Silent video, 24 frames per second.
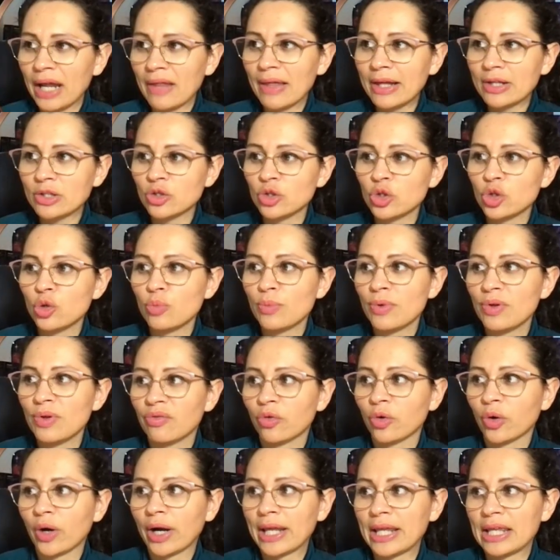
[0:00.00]
what I like to do
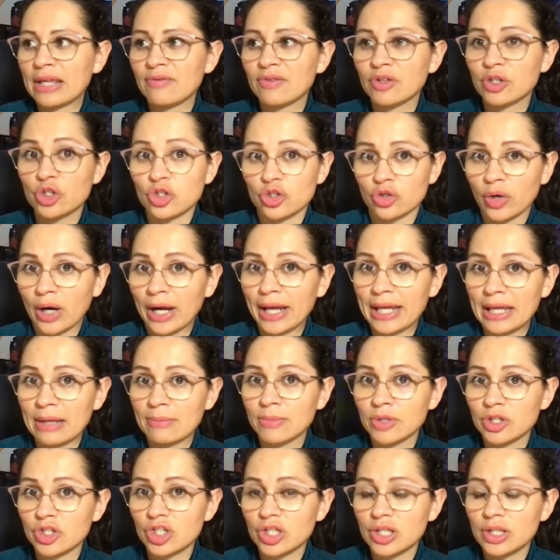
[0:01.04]
before I even try
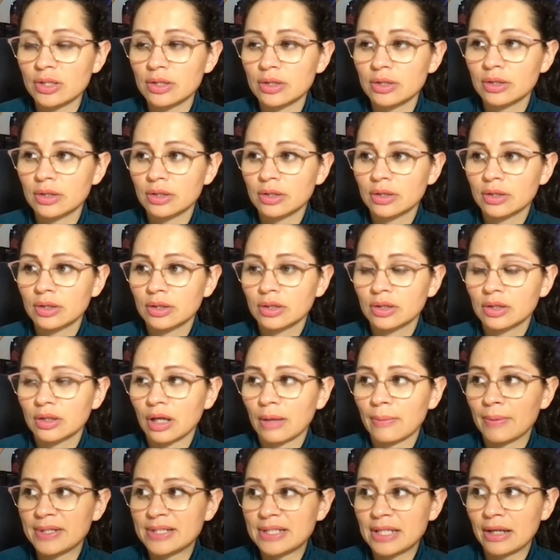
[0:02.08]
imaging,
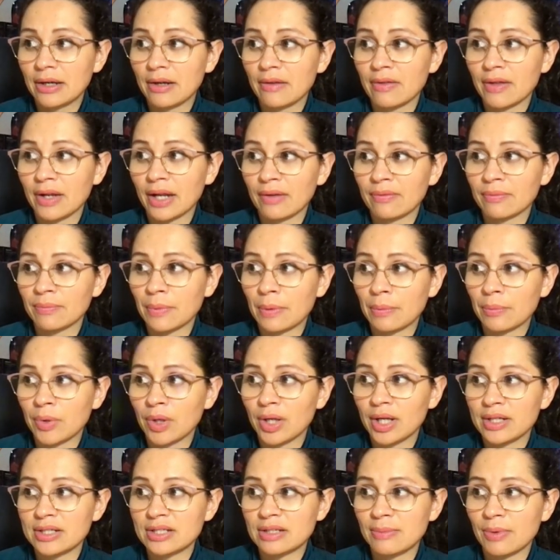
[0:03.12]
I'm excited that I'm
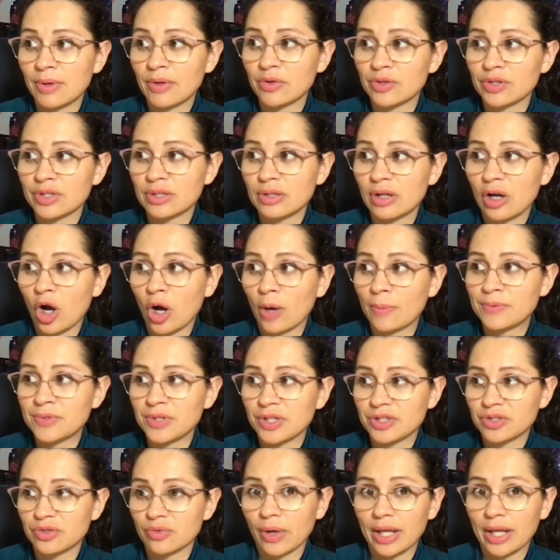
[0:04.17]
getting some other
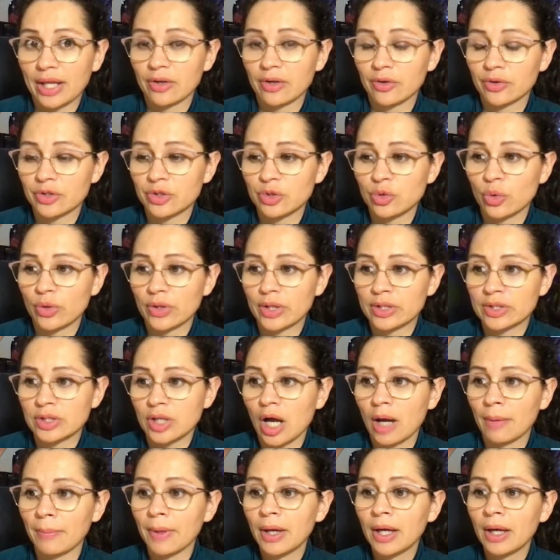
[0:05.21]
objects right here too on the
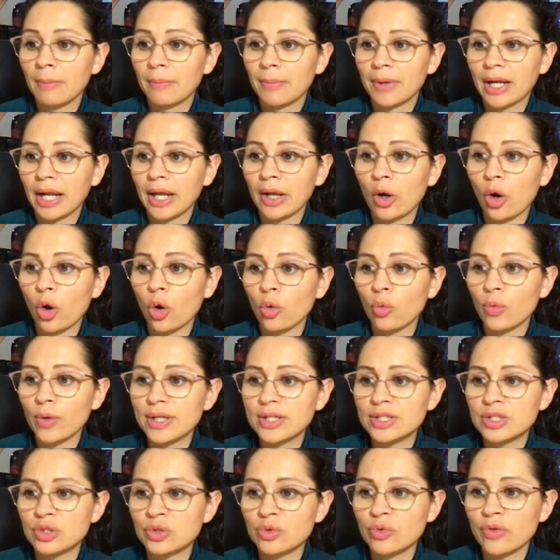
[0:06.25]
top, but I
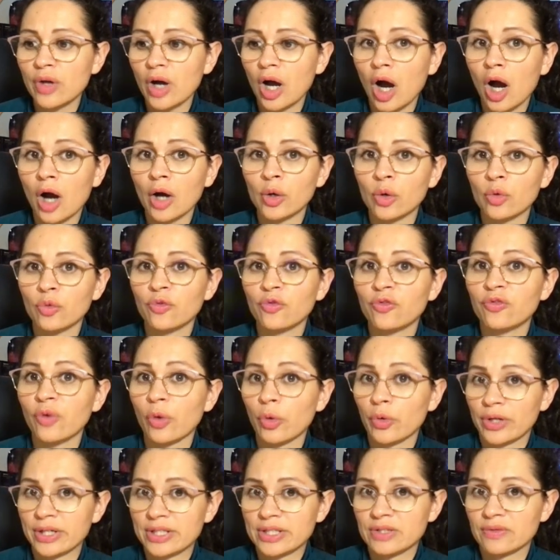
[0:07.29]
always do the
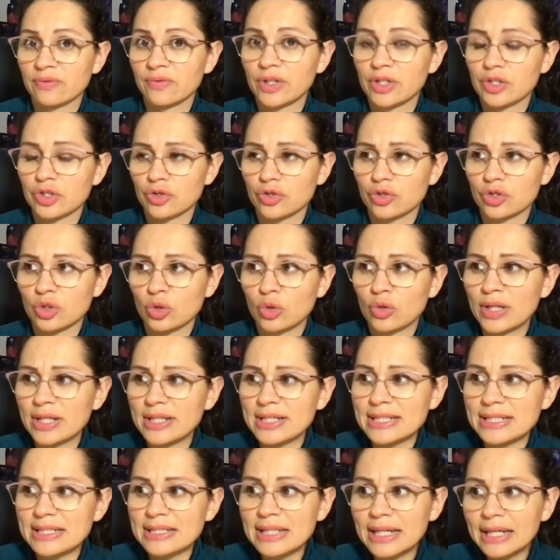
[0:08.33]
autofocus feature. So
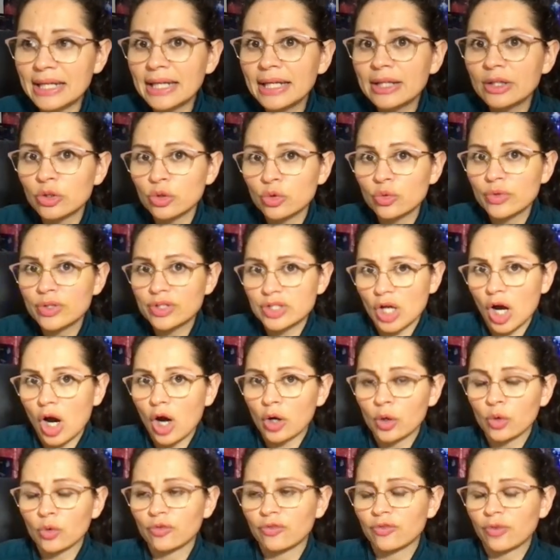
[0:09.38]
let's let it do its
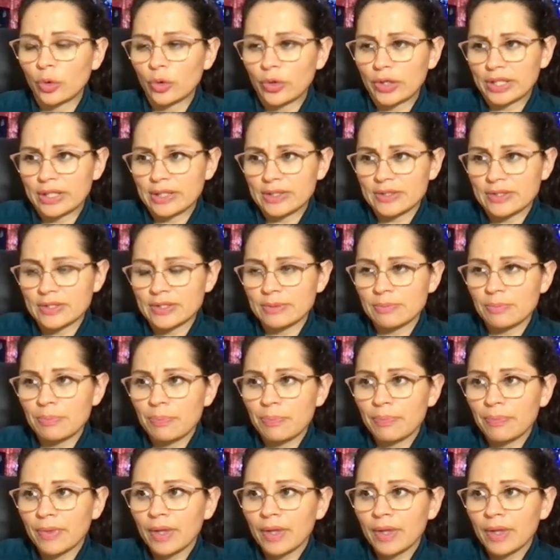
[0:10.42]
autofocus.